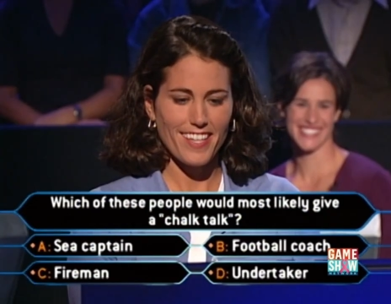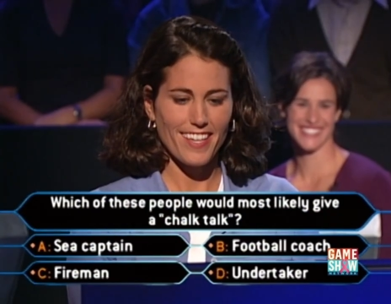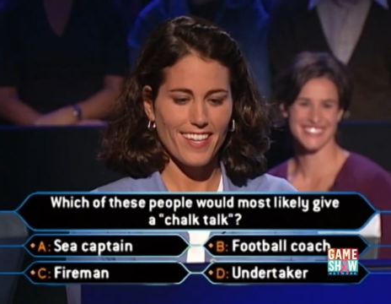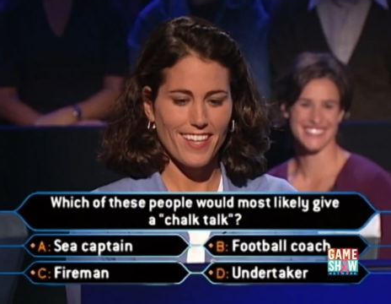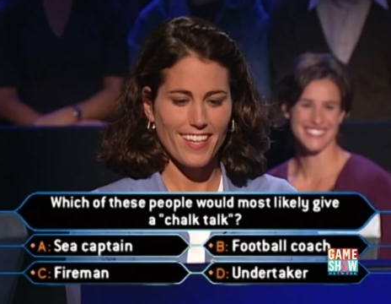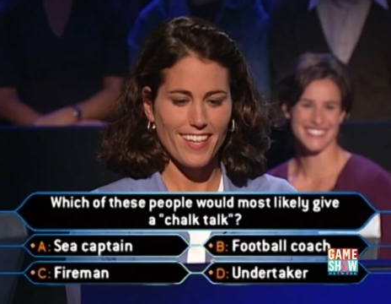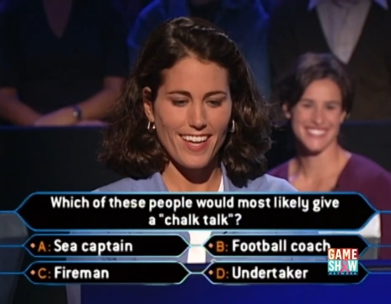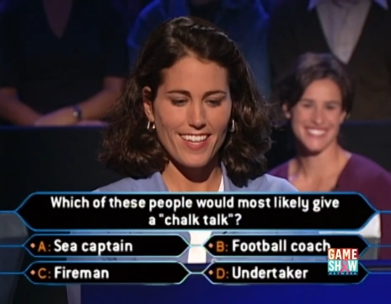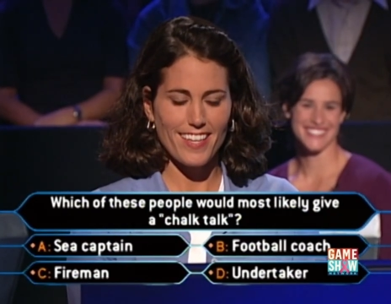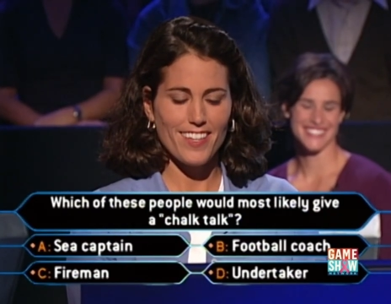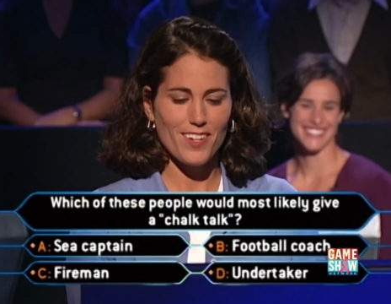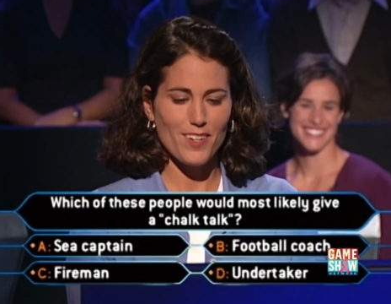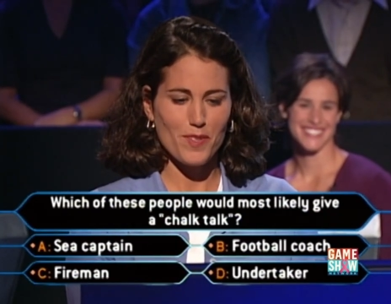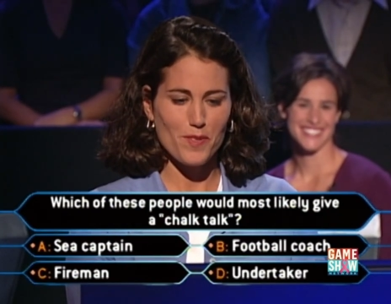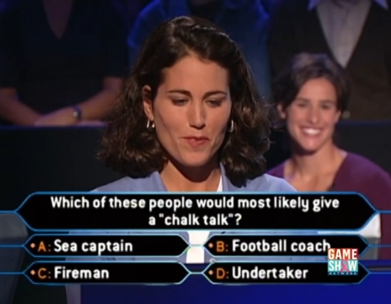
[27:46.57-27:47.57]
Speaker 1: talk. I, you
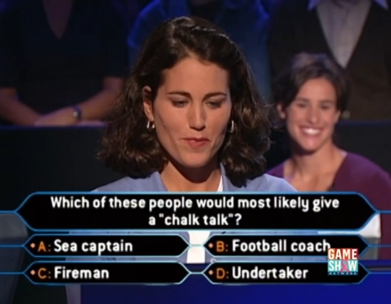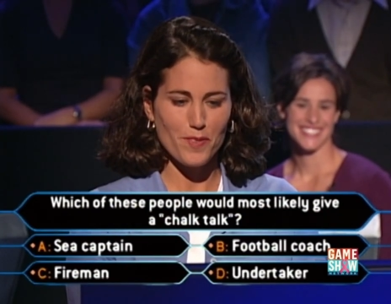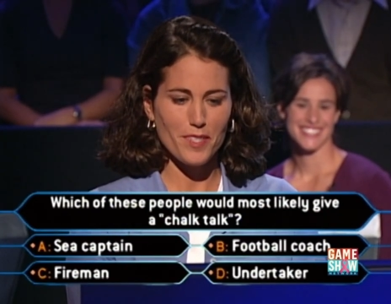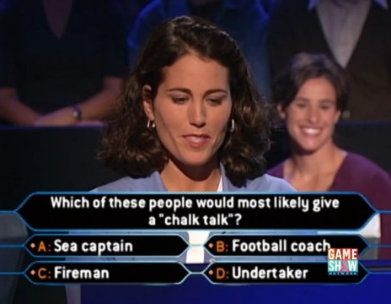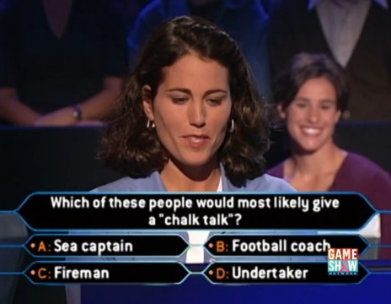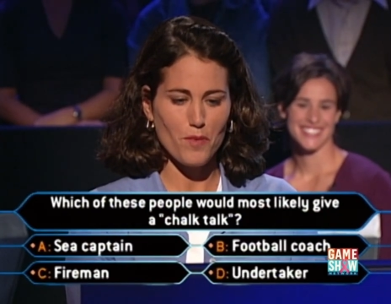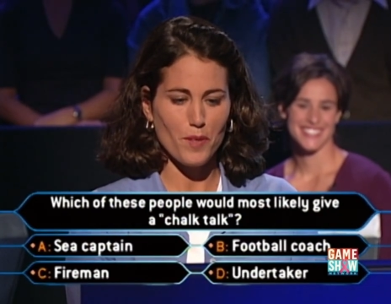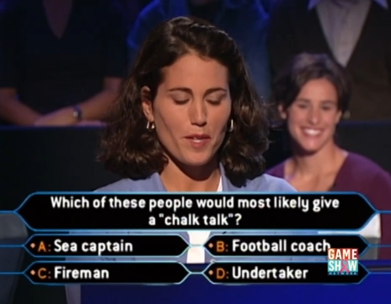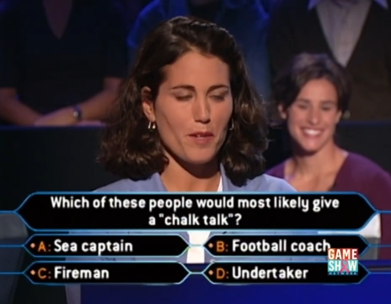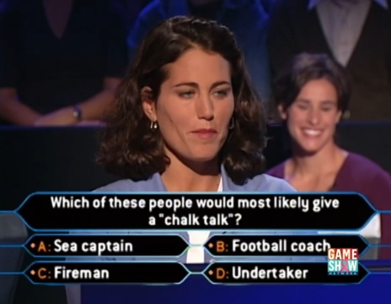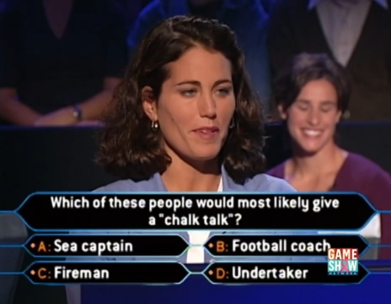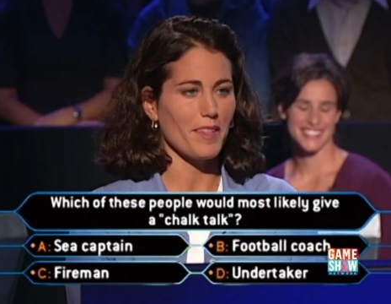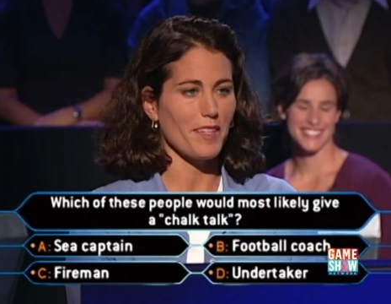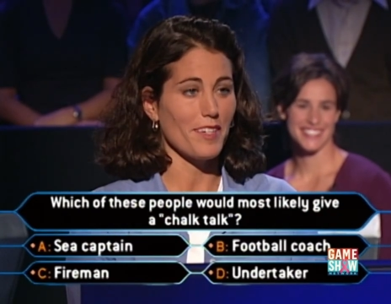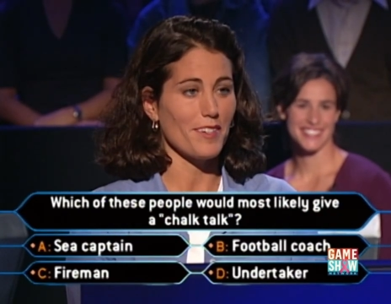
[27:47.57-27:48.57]
know, I was really worried
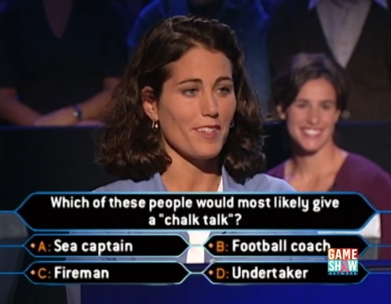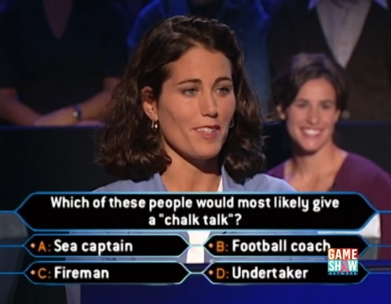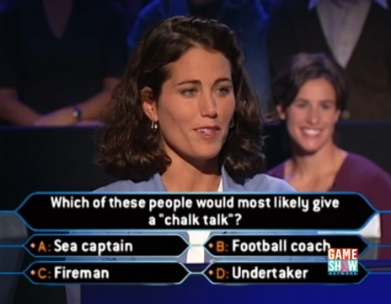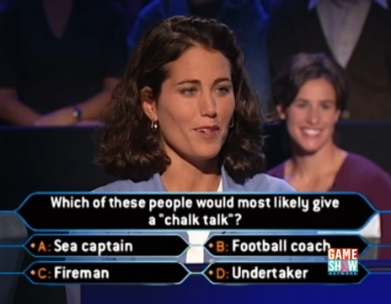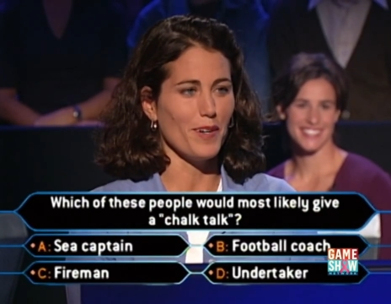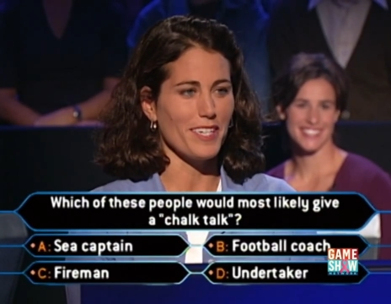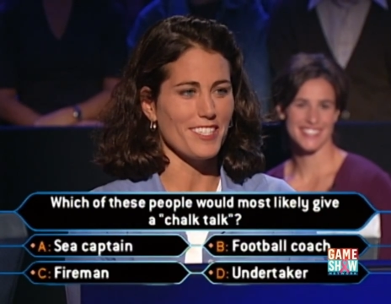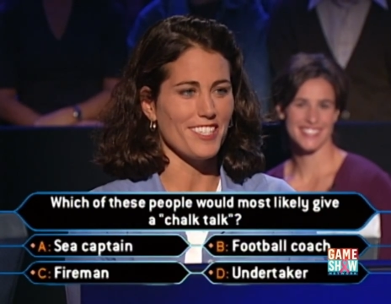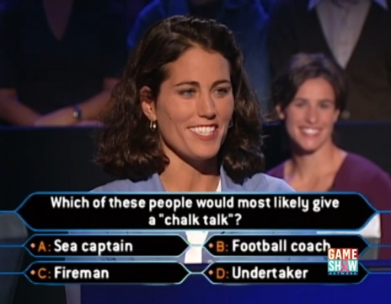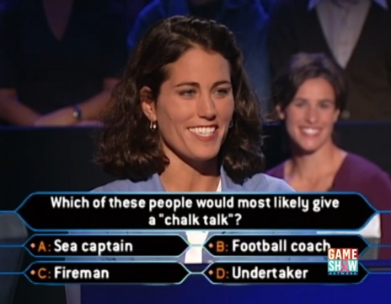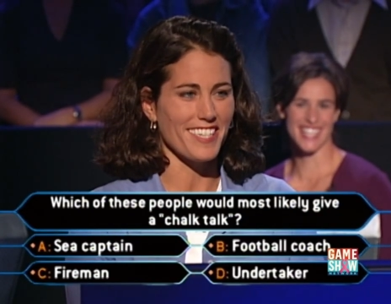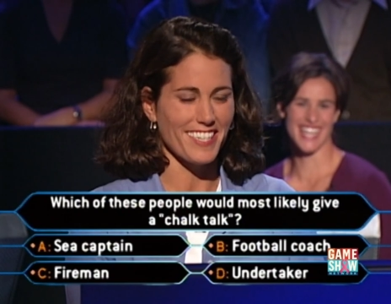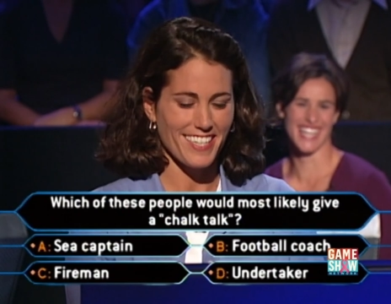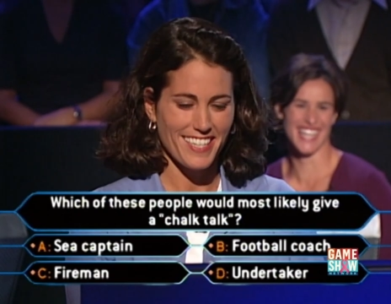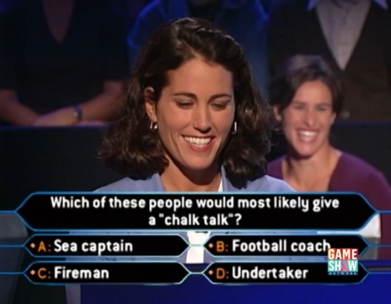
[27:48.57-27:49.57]
about the one hundred dollar question.
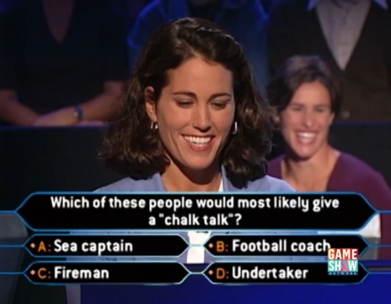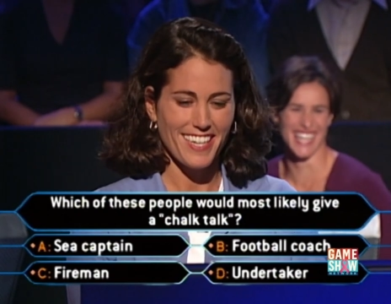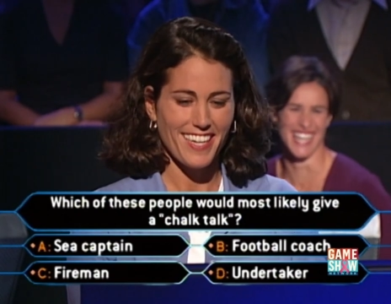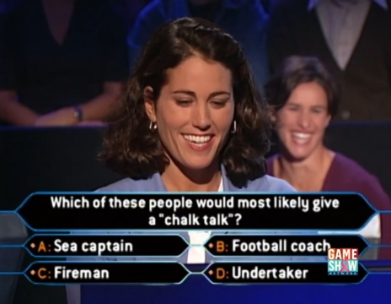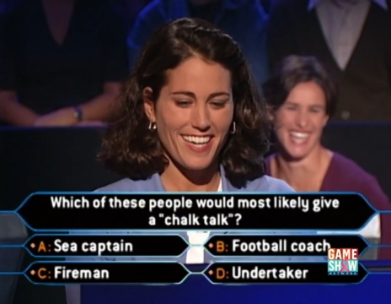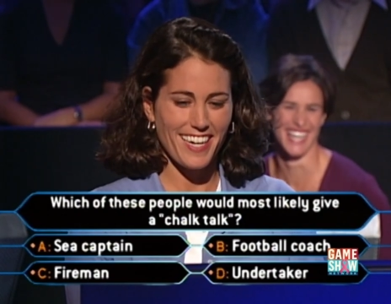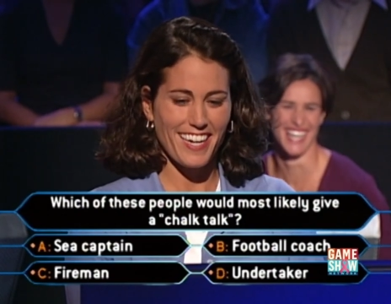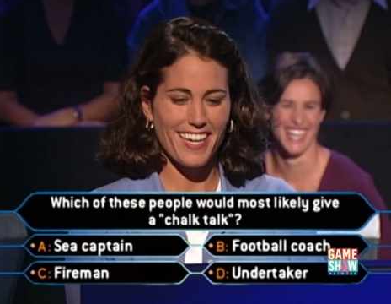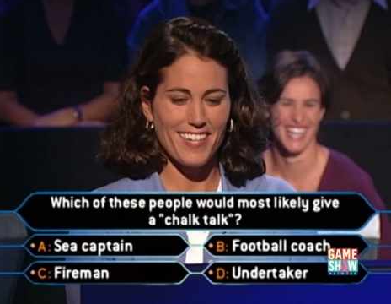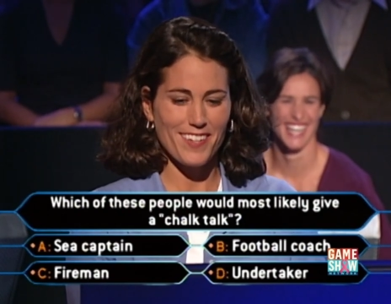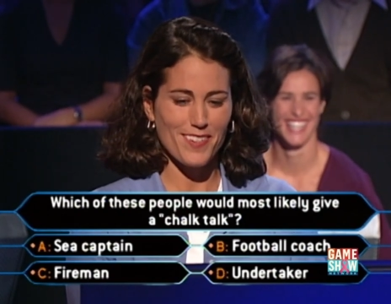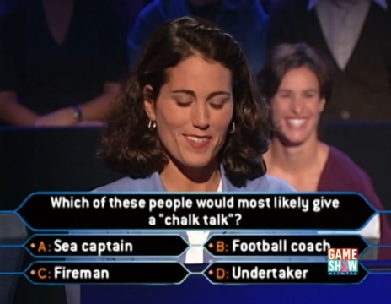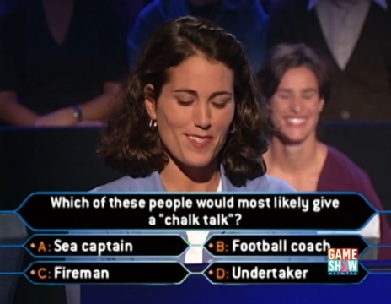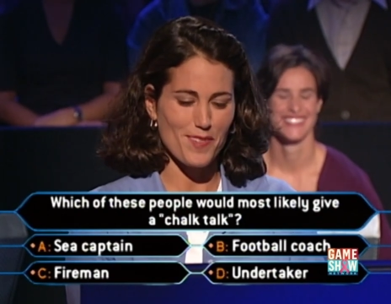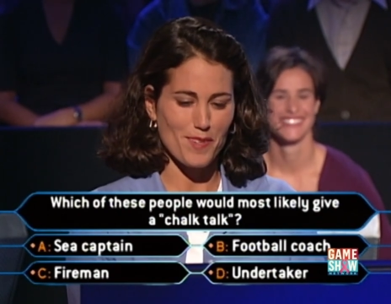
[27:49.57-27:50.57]
And I
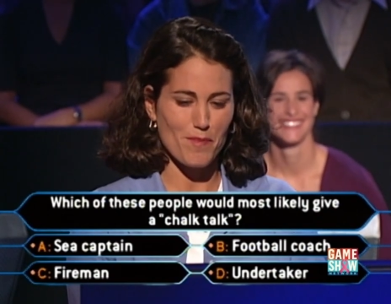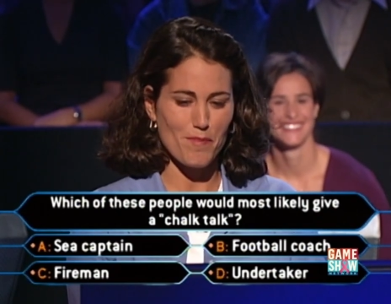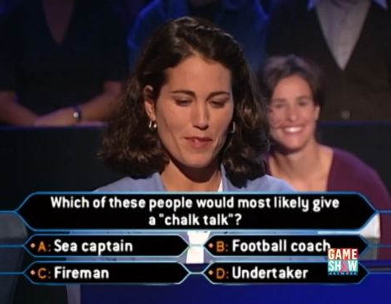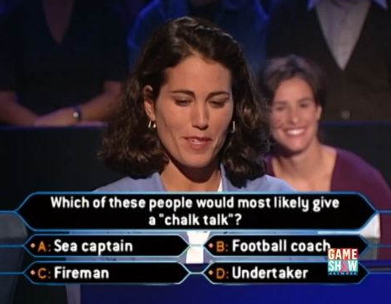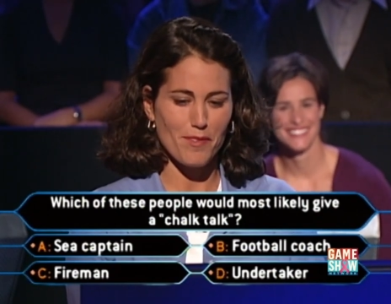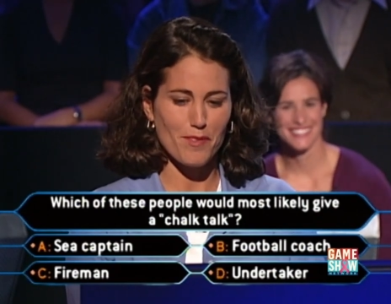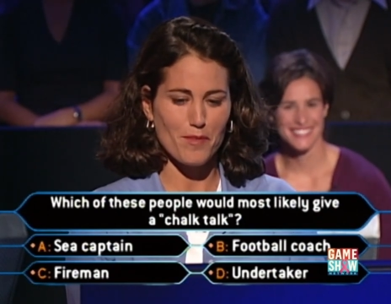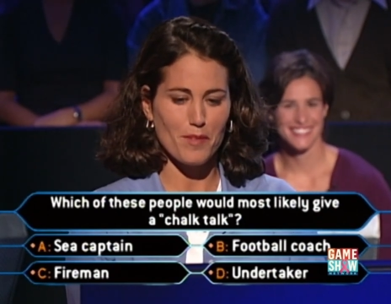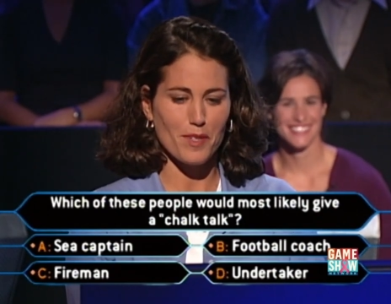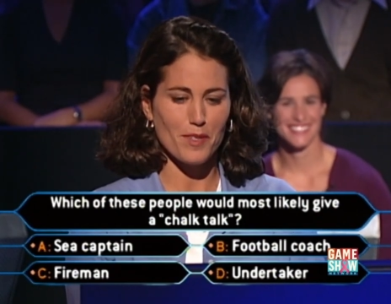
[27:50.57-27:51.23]
know this one, B, football